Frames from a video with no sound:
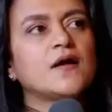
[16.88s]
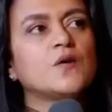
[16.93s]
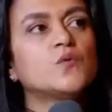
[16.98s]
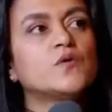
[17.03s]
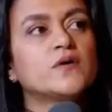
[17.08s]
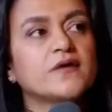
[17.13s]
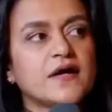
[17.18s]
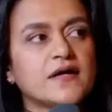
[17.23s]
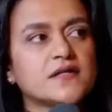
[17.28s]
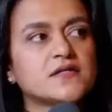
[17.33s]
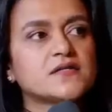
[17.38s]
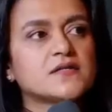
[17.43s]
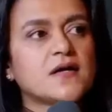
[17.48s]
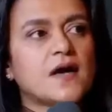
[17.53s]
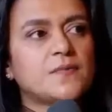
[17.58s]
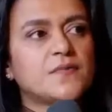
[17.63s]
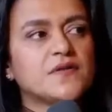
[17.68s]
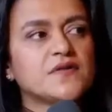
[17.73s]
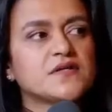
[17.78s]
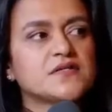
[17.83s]
It will get to
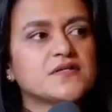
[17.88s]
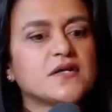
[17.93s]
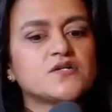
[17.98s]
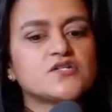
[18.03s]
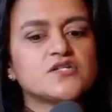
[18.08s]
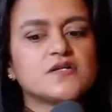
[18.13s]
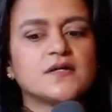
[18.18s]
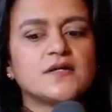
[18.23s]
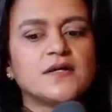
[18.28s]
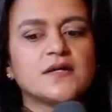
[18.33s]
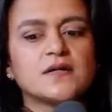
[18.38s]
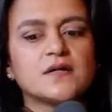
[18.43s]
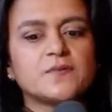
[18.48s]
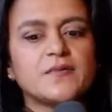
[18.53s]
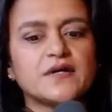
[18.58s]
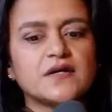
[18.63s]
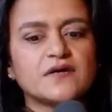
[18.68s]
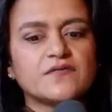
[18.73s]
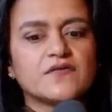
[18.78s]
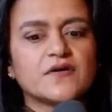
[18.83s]
that, but there's actually a little
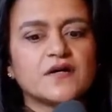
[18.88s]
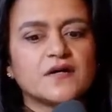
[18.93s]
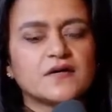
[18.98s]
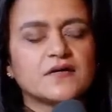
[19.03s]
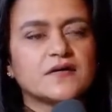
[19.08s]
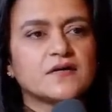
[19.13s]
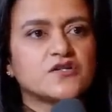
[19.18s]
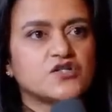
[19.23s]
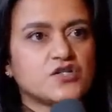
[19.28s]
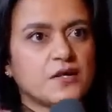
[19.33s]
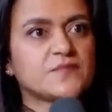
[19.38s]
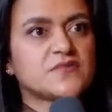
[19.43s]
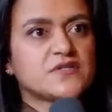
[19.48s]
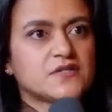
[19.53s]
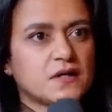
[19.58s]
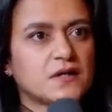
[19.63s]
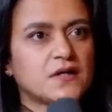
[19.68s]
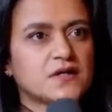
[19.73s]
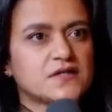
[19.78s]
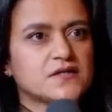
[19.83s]
bit of a jump
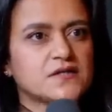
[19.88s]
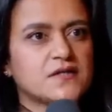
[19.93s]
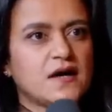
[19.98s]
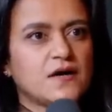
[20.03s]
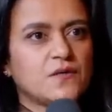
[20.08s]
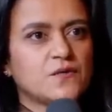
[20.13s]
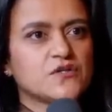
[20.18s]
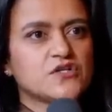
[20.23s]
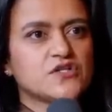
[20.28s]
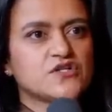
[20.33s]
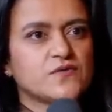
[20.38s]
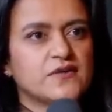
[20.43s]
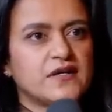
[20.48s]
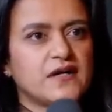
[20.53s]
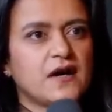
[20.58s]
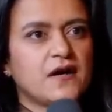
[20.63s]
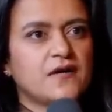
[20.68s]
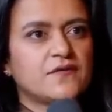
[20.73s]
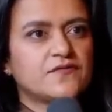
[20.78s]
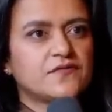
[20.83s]
start to that, which is
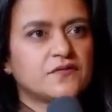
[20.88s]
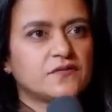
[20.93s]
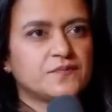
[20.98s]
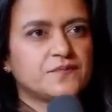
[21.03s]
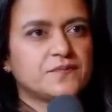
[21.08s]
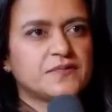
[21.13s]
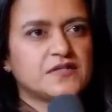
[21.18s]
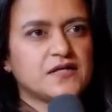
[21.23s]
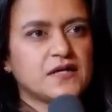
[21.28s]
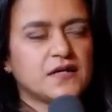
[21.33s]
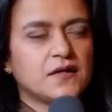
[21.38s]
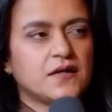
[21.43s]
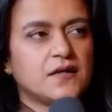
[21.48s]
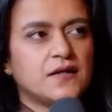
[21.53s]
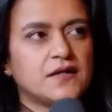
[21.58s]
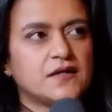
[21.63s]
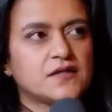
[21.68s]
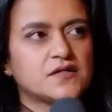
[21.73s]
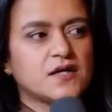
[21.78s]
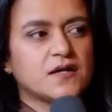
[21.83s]
really helpful,
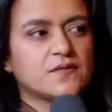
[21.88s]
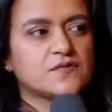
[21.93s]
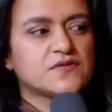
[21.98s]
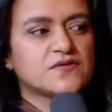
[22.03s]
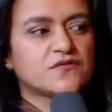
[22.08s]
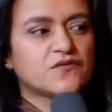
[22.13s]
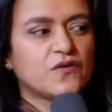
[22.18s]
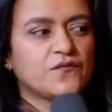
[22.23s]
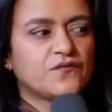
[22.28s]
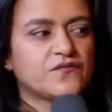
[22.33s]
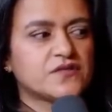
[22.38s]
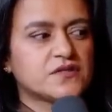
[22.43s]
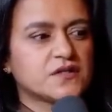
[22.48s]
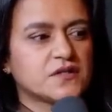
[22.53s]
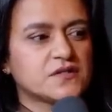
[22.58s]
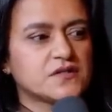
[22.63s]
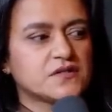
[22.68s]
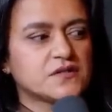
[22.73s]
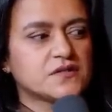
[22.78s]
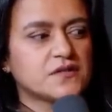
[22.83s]
particularly in terms of
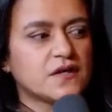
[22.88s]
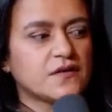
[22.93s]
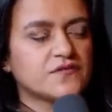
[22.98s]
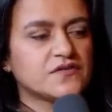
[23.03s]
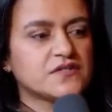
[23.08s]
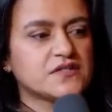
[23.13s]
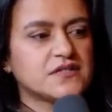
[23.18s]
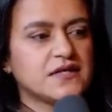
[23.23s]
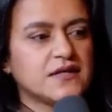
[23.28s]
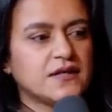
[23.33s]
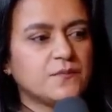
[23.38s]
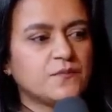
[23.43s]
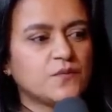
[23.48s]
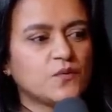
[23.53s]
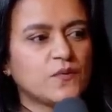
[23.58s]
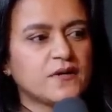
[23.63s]
confidence and self-esteem,